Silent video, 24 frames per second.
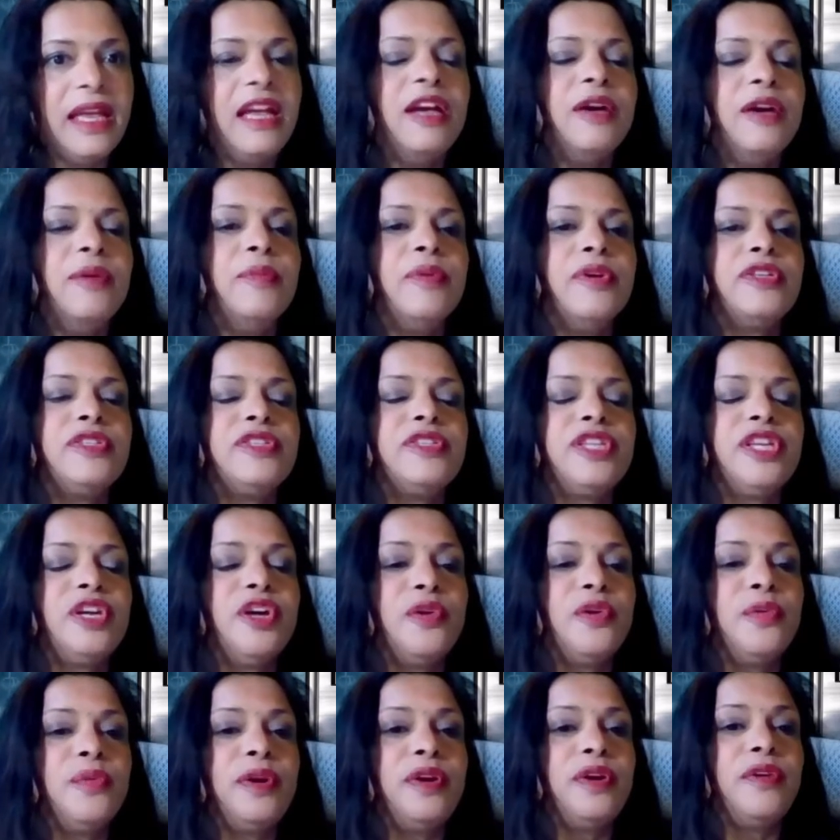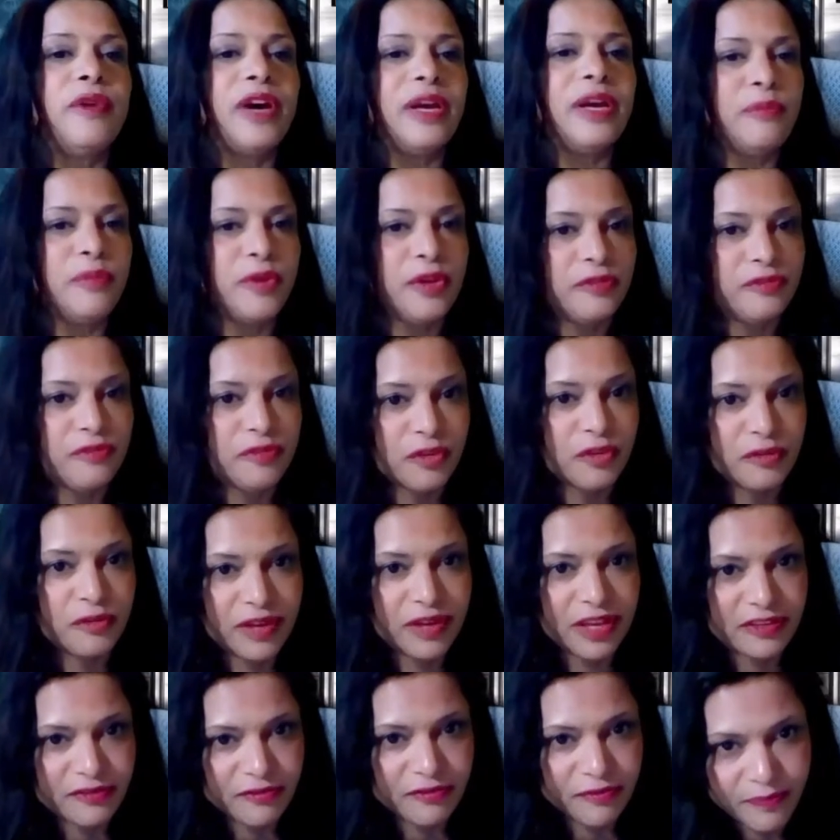boasting over
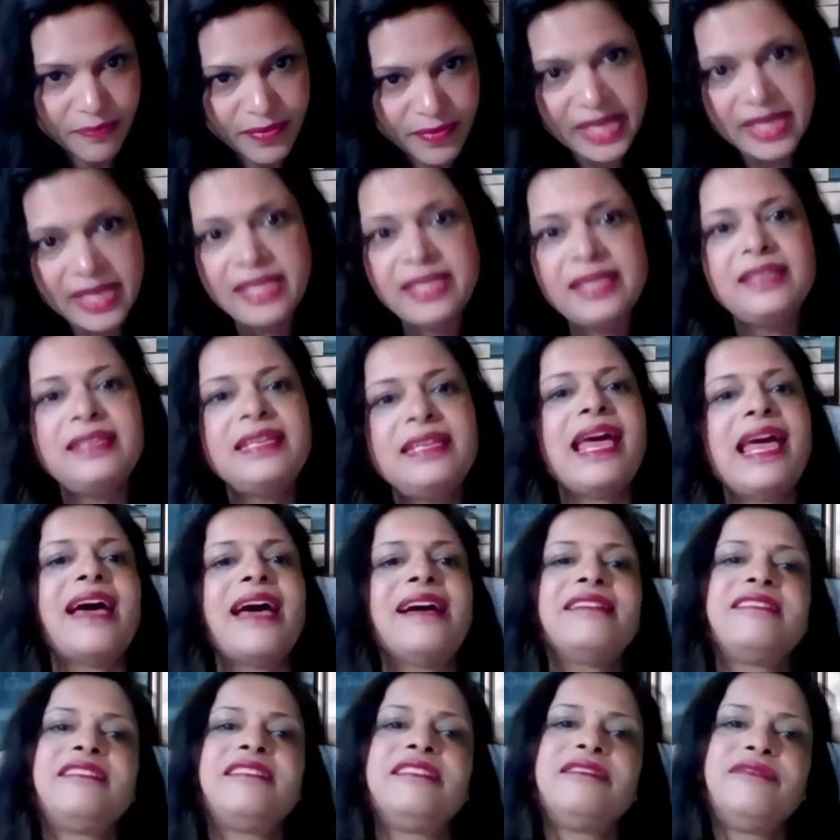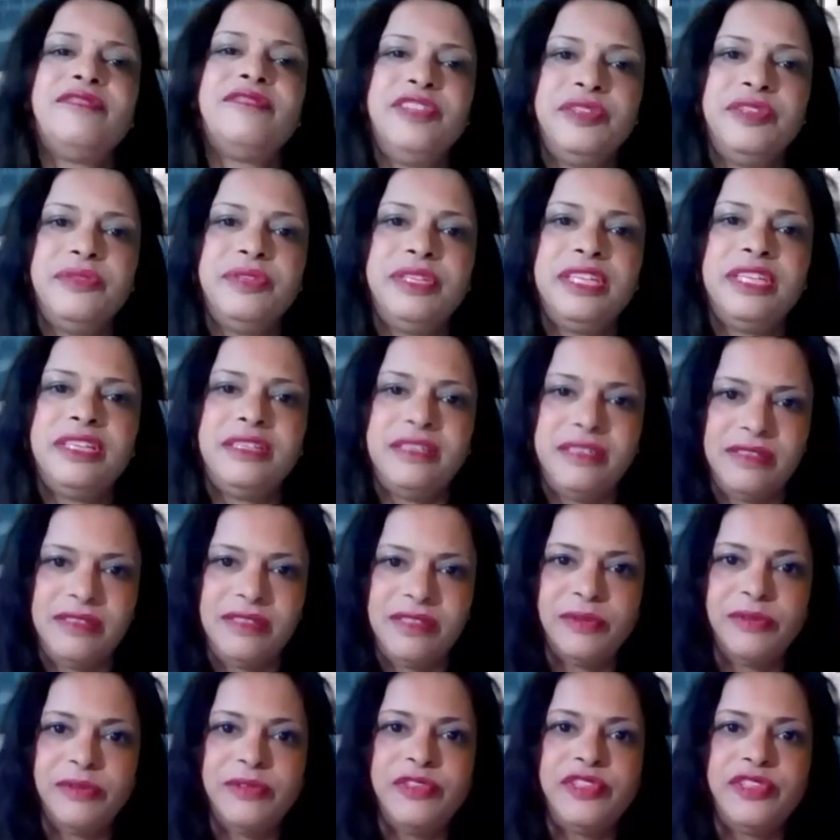1.45 million active duty
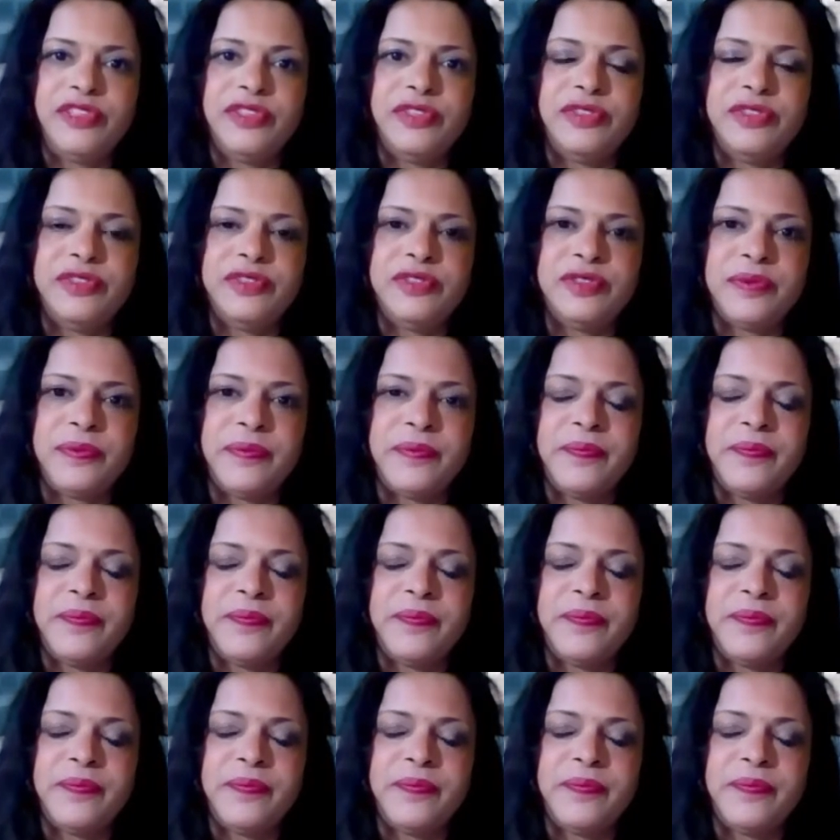soldiers.